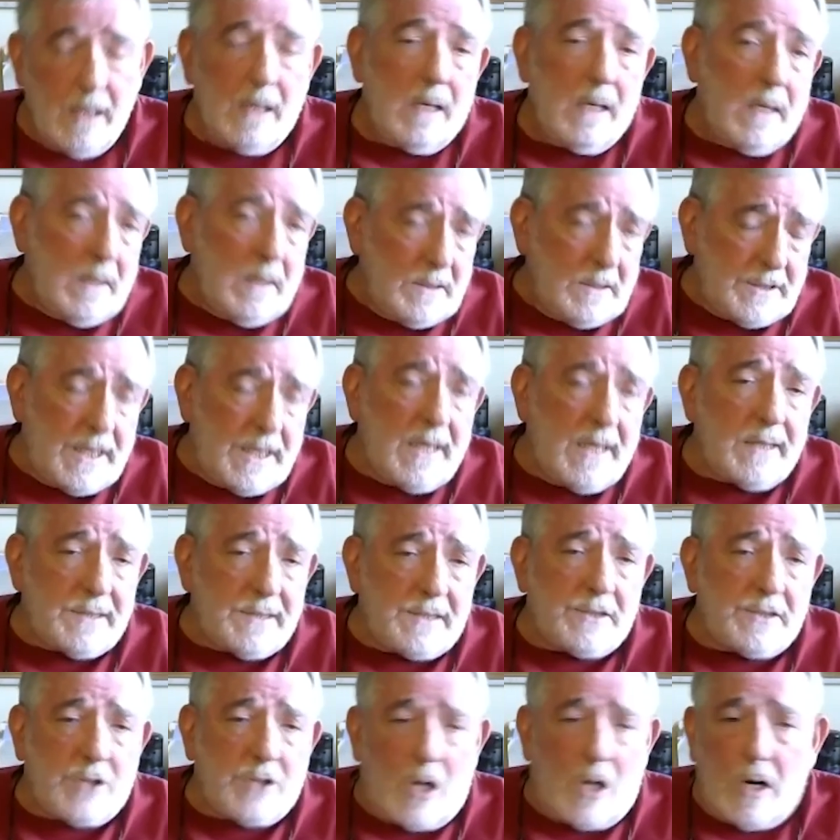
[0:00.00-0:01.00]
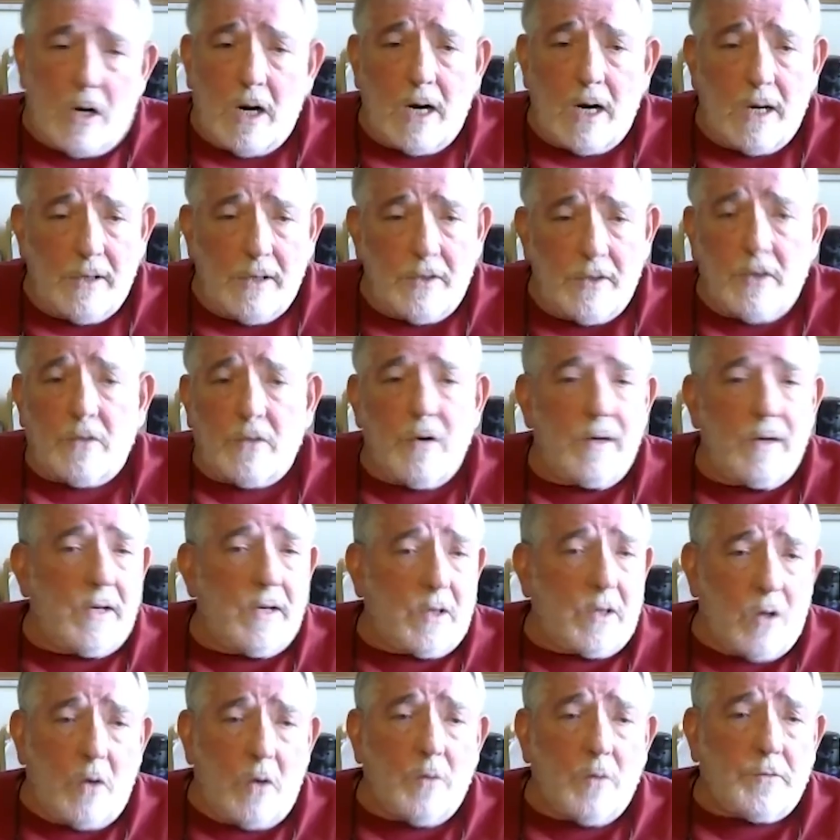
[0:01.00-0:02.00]
Chances are you're going to
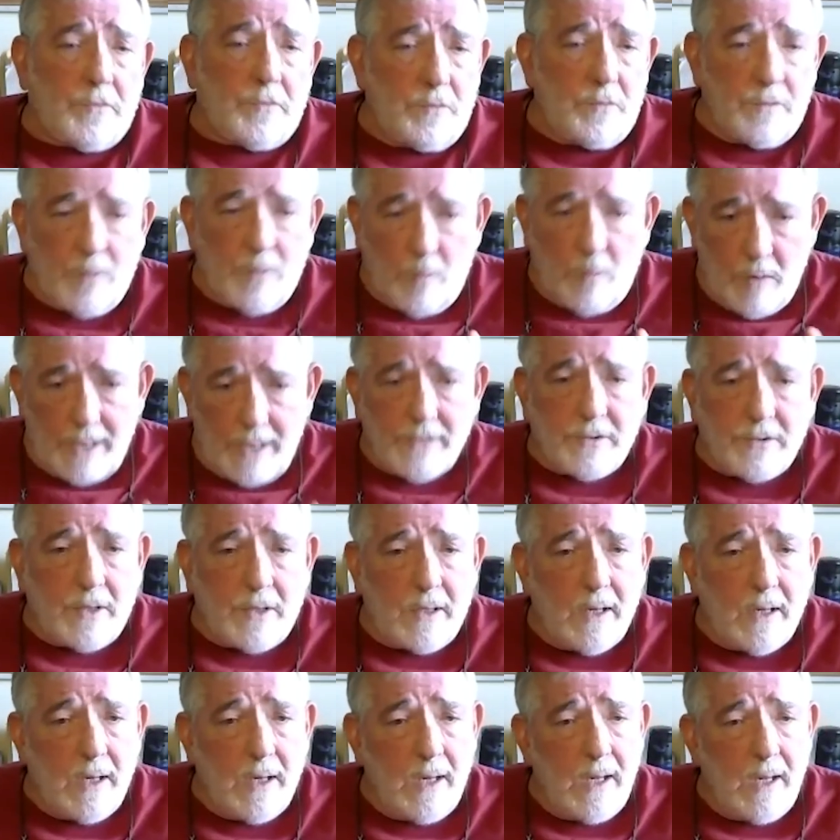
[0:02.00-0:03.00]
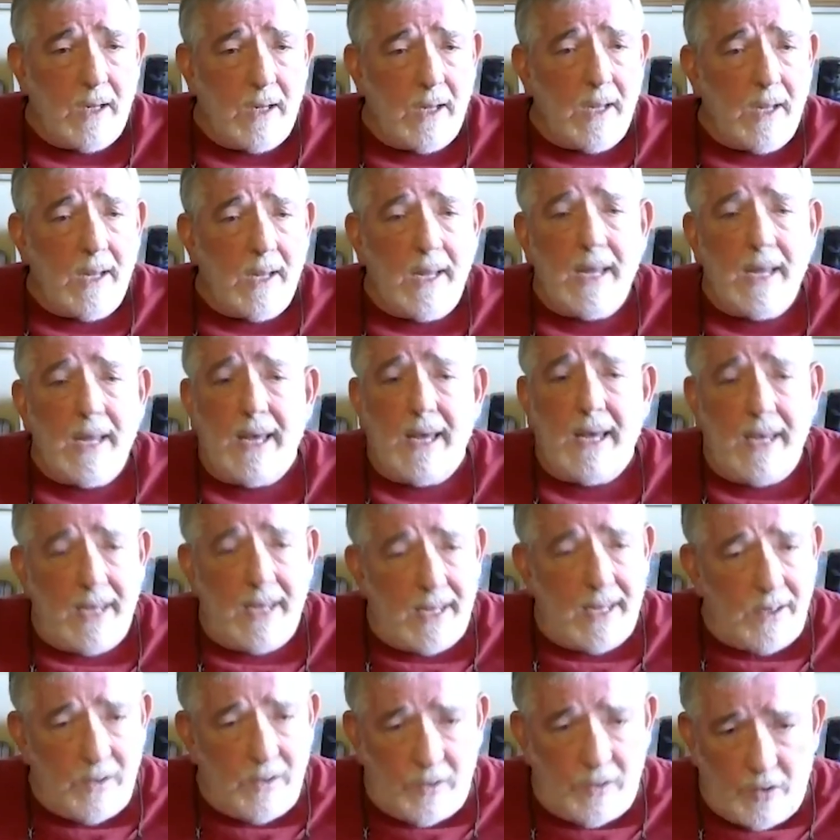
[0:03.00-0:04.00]
go through the winter
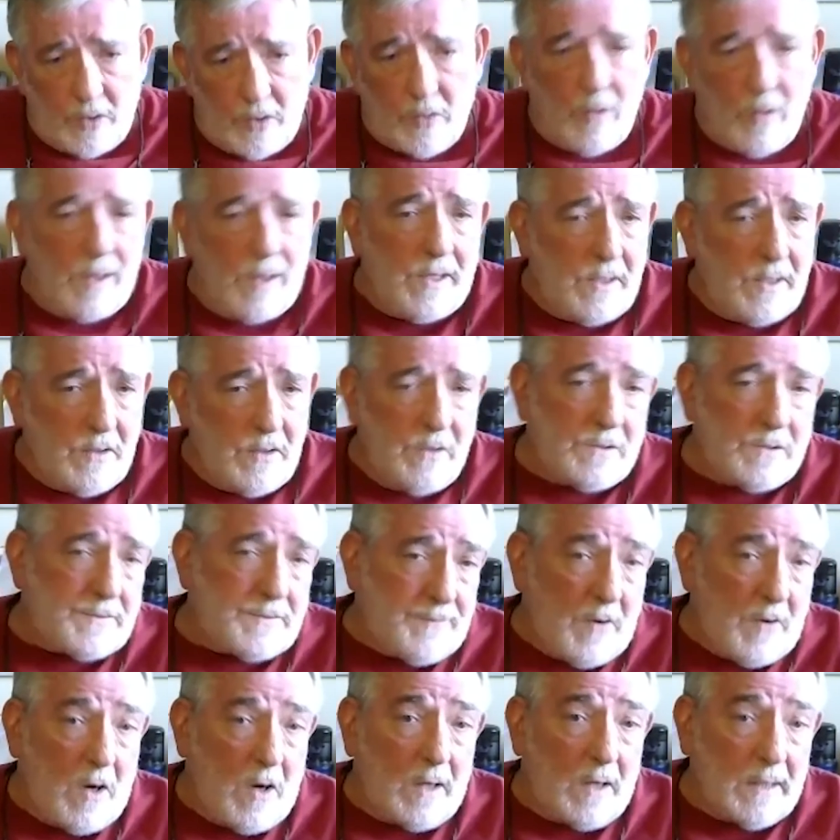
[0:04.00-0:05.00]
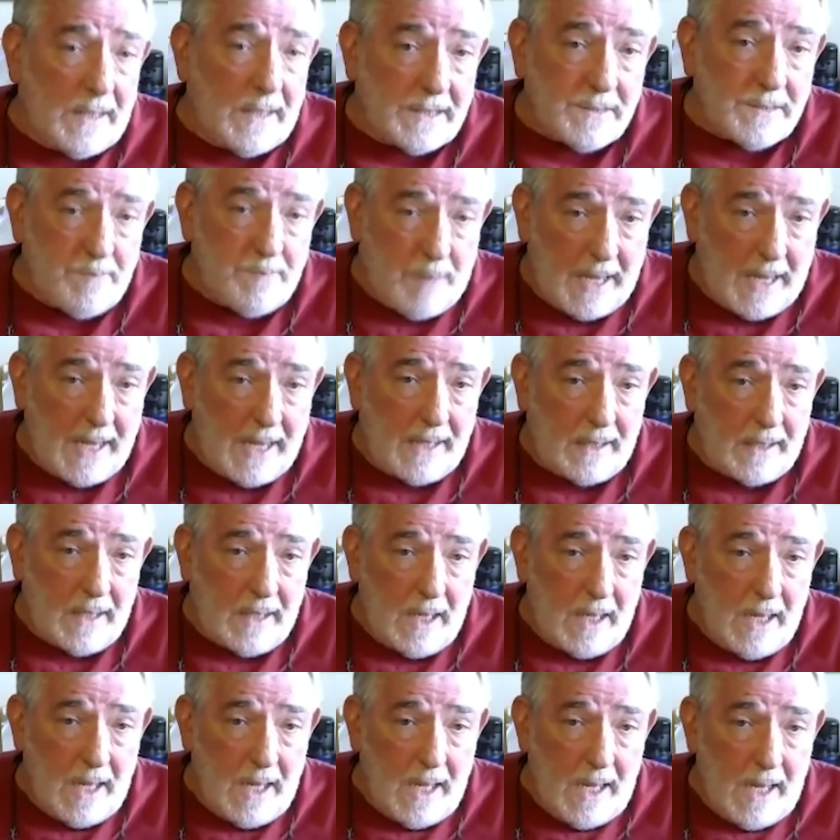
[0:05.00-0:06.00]
and you're going to use far less bait.
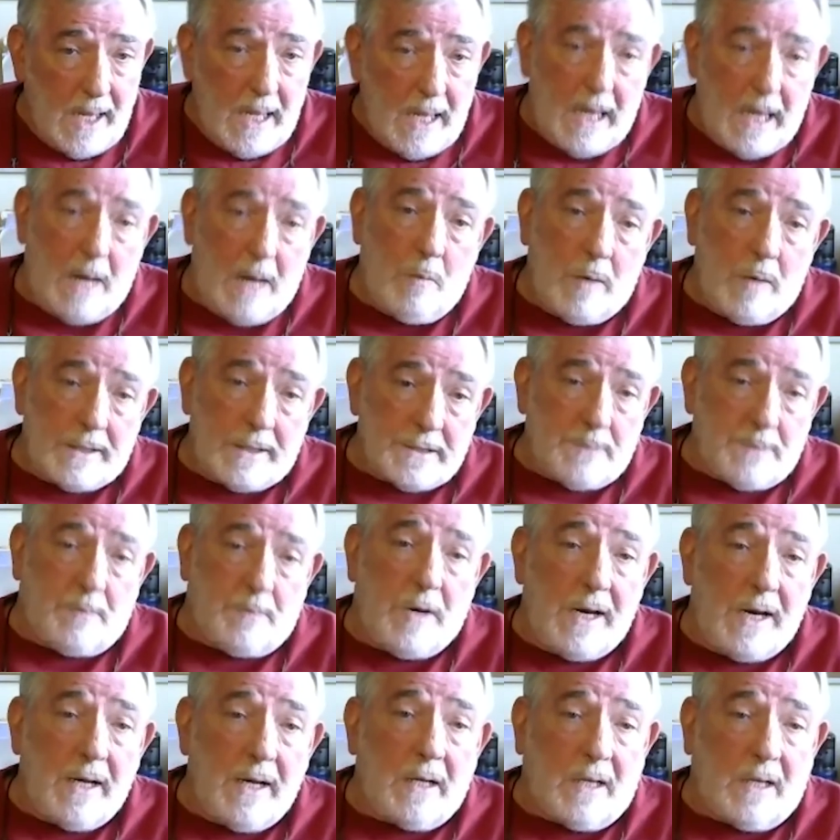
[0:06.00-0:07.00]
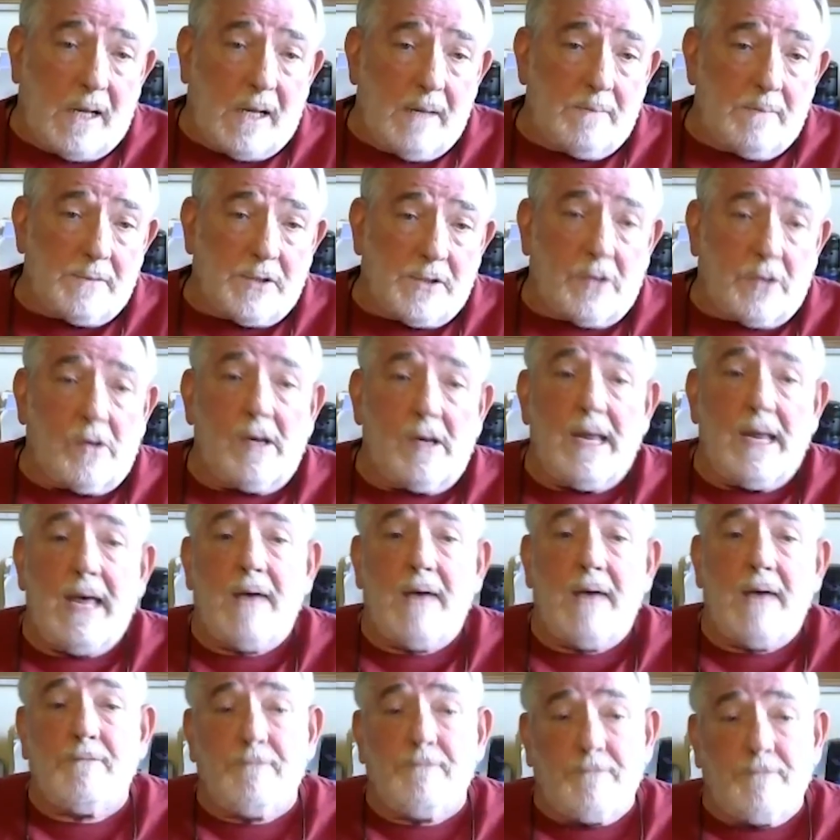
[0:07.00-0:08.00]
And when spring comes, you're going to
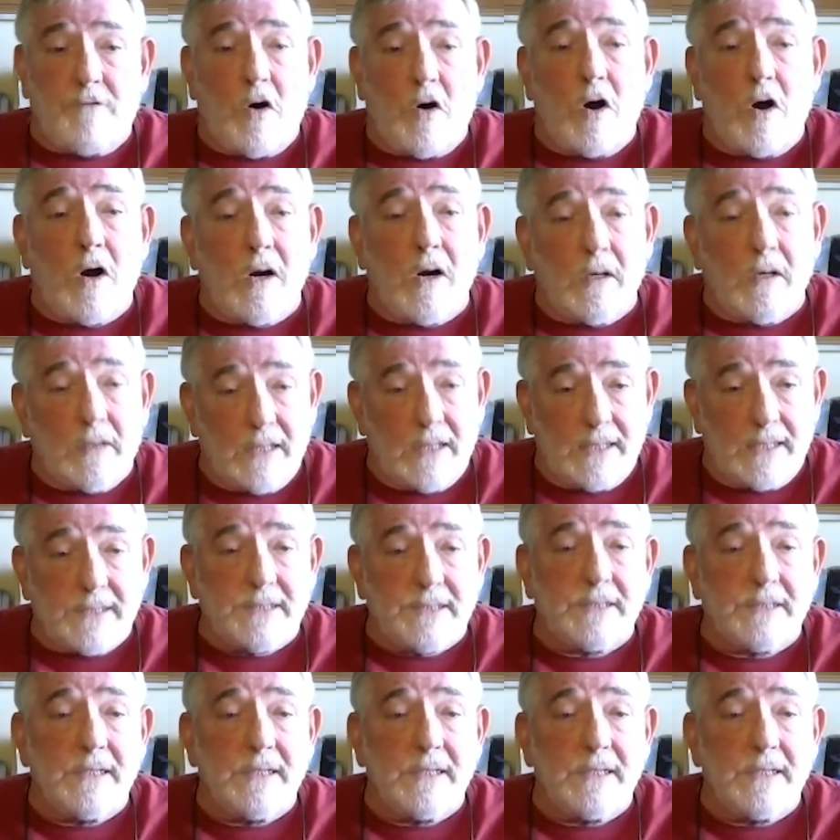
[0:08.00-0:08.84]
have far less